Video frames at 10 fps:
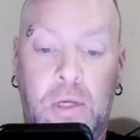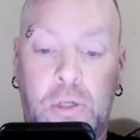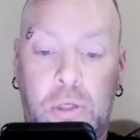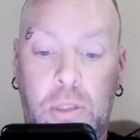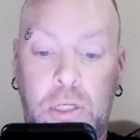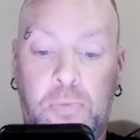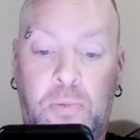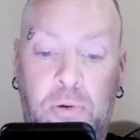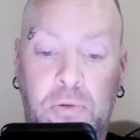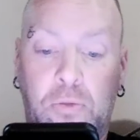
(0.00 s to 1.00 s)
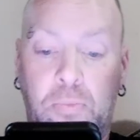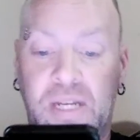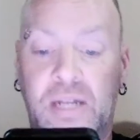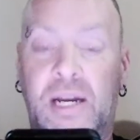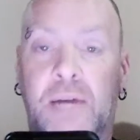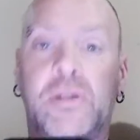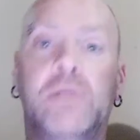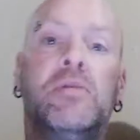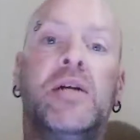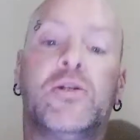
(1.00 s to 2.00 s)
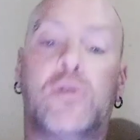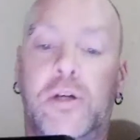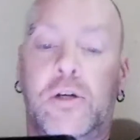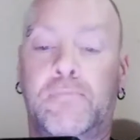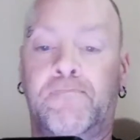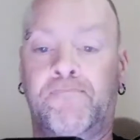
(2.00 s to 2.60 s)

Should this proposal be adopted? Yes or no?